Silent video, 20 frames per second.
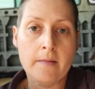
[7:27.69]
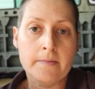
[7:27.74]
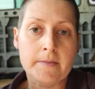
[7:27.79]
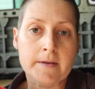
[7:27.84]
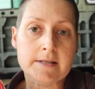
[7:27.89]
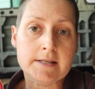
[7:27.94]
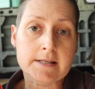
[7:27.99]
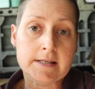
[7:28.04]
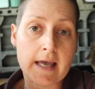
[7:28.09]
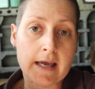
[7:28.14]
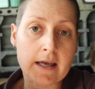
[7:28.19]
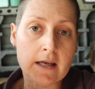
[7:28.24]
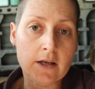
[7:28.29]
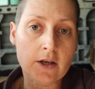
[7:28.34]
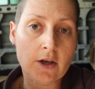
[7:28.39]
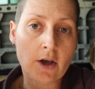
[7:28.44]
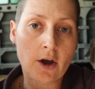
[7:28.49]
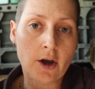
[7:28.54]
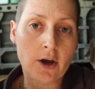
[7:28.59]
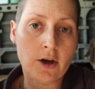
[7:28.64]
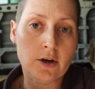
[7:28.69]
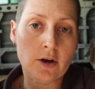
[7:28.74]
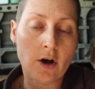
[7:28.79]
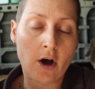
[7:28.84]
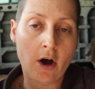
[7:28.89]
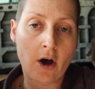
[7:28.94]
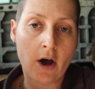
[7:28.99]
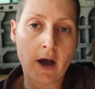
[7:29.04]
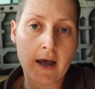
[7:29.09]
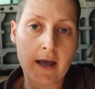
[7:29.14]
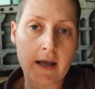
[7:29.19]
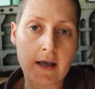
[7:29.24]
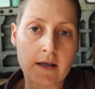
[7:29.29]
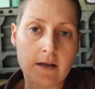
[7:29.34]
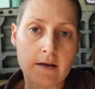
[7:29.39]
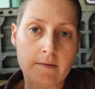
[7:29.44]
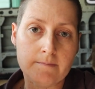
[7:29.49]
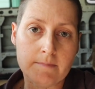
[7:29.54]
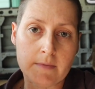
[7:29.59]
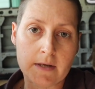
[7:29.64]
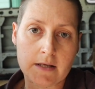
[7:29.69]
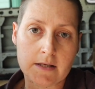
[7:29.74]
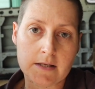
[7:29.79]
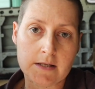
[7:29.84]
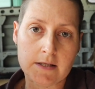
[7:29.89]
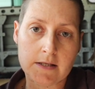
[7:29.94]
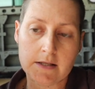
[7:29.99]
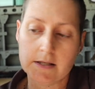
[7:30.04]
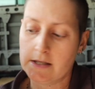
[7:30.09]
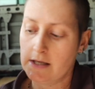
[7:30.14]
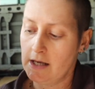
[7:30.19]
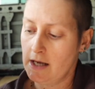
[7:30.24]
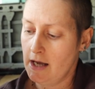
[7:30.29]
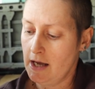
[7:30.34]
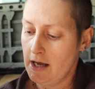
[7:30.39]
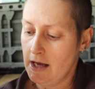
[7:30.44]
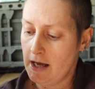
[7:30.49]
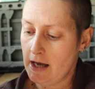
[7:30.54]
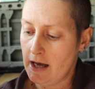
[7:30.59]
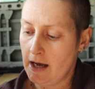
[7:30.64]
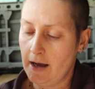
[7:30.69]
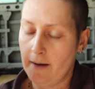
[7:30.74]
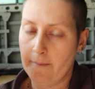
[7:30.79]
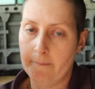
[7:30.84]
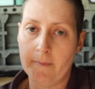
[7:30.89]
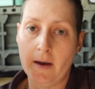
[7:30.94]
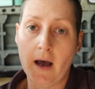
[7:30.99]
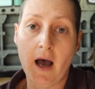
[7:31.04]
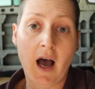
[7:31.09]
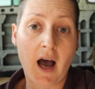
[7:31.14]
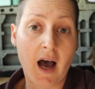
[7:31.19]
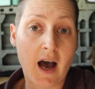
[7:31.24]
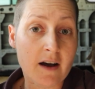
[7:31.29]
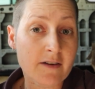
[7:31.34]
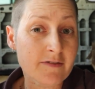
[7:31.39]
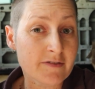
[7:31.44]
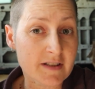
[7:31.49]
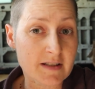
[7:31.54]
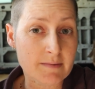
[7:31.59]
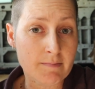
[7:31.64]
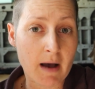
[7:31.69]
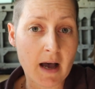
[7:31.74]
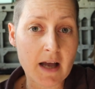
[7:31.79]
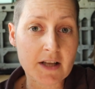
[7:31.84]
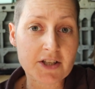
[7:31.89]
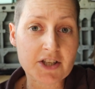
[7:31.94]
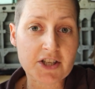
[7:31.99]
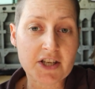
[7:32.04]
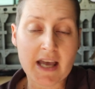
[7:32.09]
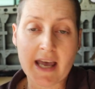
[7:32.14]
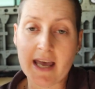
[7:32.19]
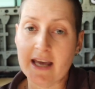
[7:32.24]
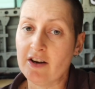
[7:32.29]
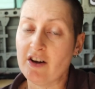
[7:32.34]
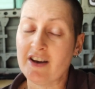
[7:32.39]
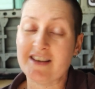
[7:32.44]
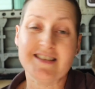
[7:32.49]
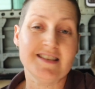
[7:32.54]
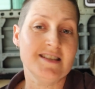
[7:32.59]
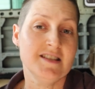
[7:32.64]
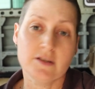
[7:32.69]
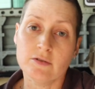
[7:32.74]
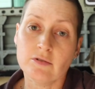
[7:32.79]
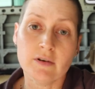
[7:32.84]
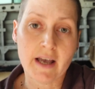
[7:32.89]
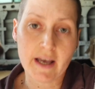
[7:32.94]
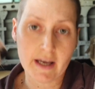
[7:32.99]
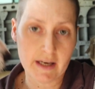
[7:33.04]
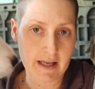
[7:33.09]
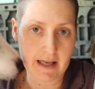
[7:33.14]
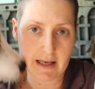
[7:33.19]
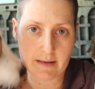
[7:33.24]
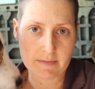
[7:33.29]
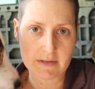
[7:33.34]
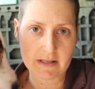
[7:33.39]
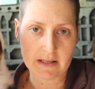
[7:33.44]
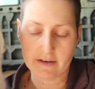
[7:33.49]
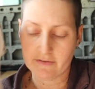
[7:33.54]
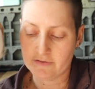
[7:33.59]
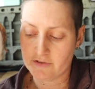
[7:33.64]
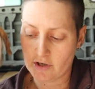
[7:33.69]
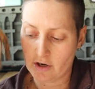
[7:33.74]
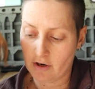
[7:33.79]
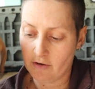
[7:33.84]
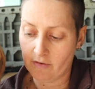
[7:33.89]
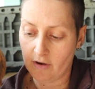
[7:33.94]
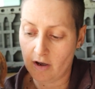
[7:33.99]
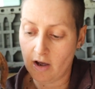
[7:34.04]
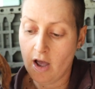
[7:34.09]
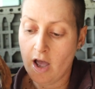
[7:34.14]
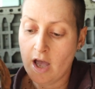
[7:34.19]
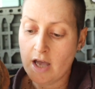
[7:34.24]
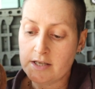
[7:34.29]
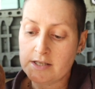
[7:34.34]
The second coat, I mixed half as much and I still had heaps left over.